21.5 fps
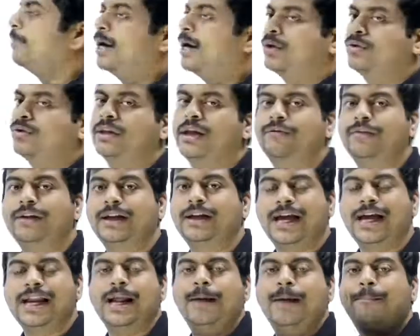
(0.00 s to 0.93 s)
by 2. Then we
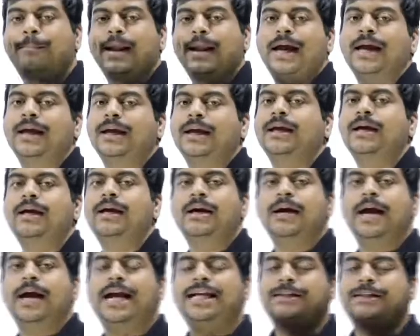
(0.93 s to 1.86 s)
can apply
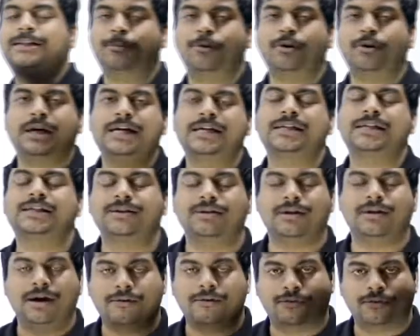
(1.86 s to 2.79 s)
exponents
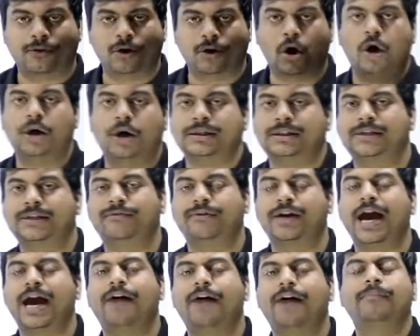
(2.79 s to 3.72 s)
of laws if
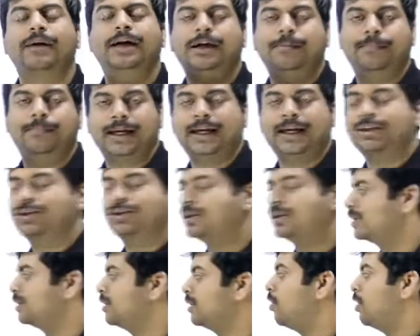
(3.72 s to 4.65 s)
you have
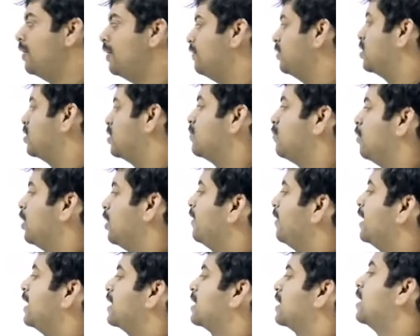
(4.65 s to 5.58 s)
multiplications or divisions,
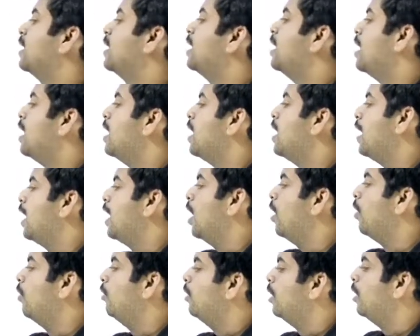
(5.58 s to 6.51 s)
whatever it is.
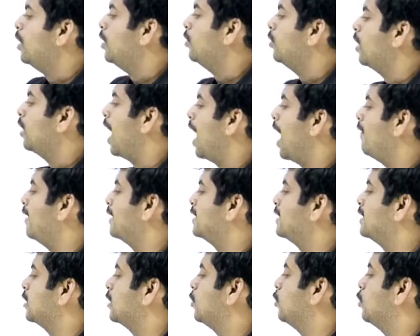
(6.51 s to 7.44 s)
Now you have
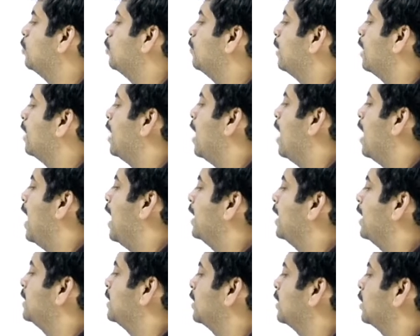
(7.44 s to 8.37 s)
x cube,
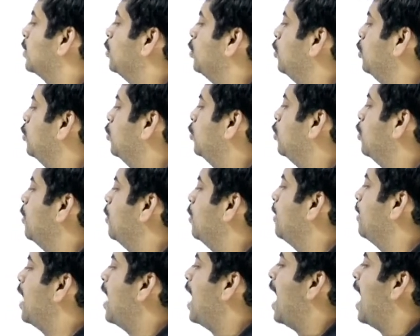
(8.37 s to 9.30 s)

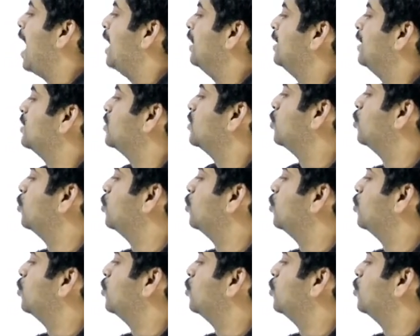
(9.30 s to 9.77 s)
and this